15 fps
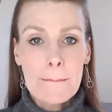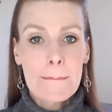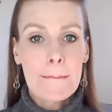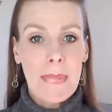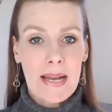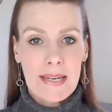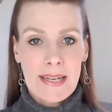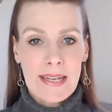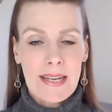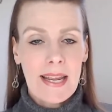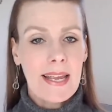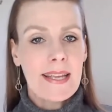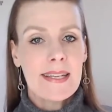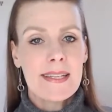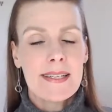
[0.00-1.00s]
money
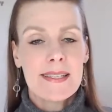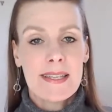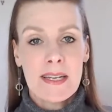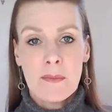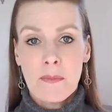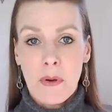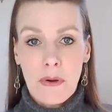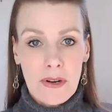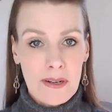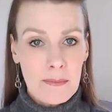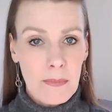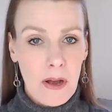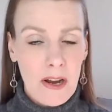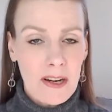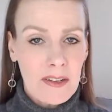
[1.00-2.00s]
is an important
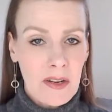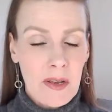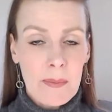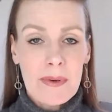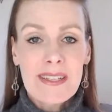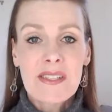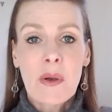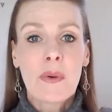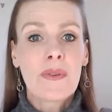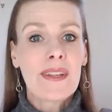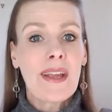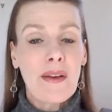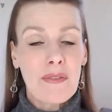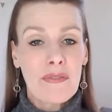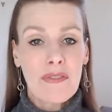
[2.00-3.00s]
part, but it's only
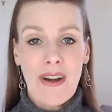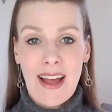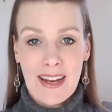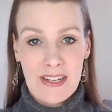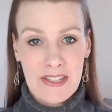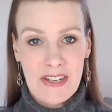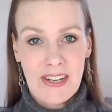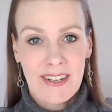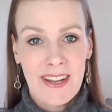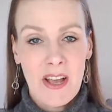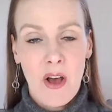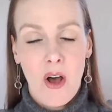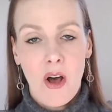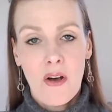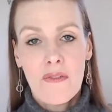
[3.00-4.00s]
a fraction
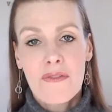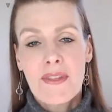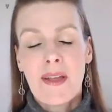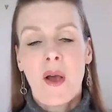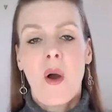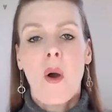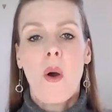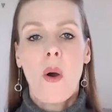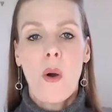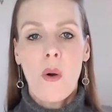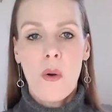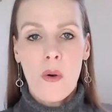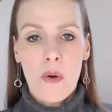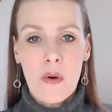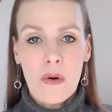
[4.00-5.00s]
of the
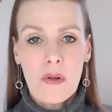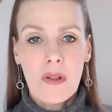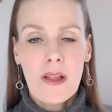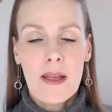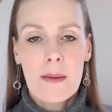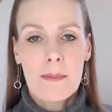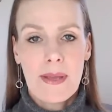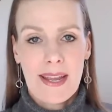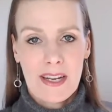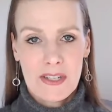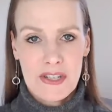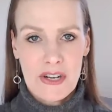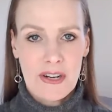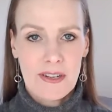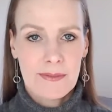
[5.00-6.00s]
whole
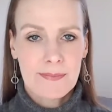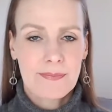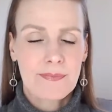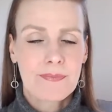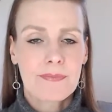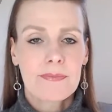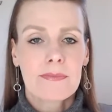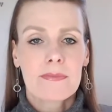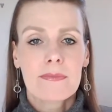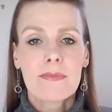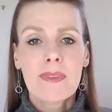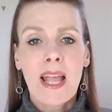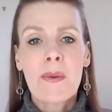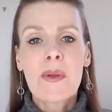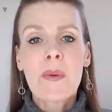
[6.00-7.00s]
picture.
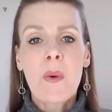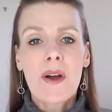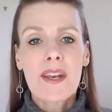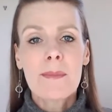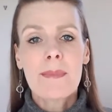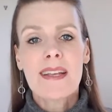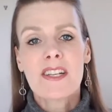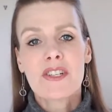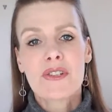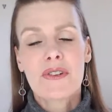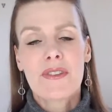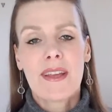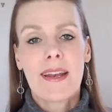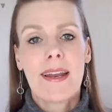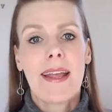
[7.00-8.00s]
And we want to make sure
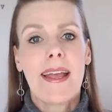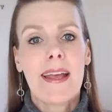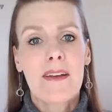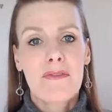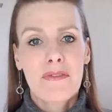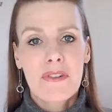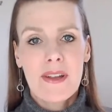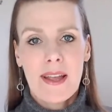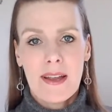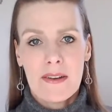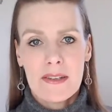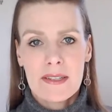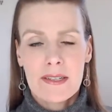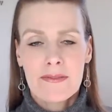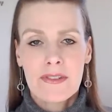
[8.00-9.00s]
that every
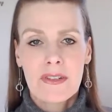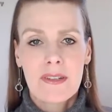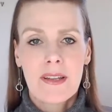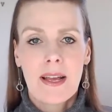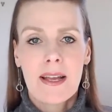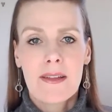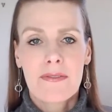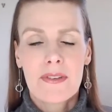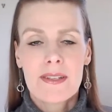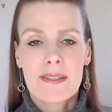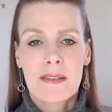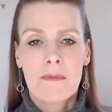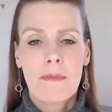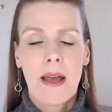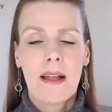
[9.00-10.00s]
area of your life is
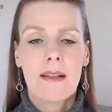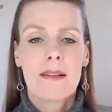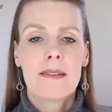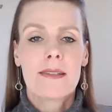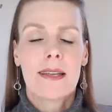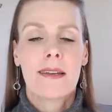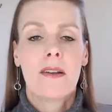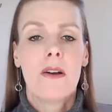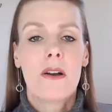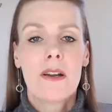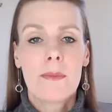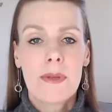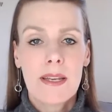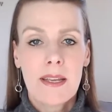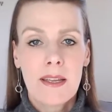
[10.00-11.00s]
in balance and
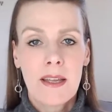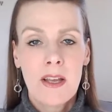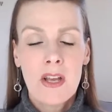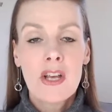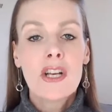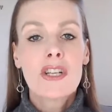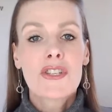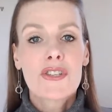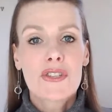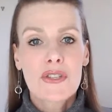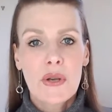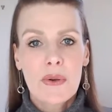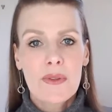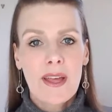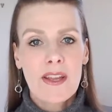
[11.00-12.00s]
harmony
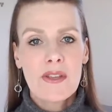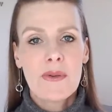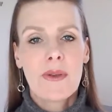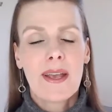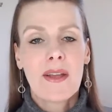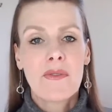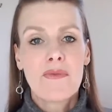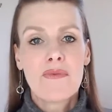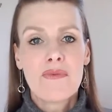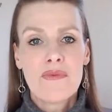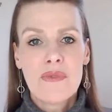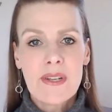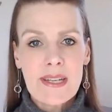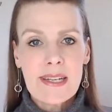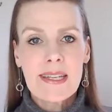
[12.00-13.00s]
so that you can
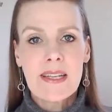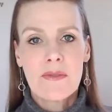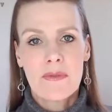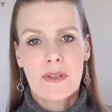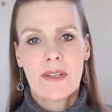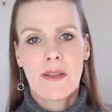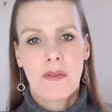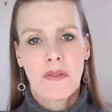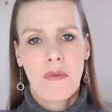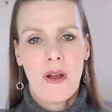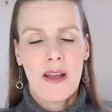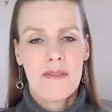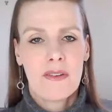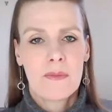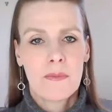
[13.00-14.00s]
really, really
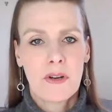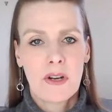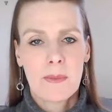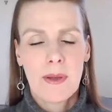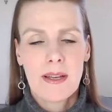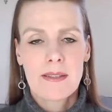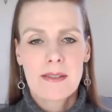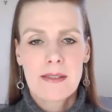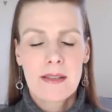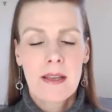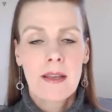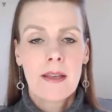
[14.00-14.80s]
thrive on purpose.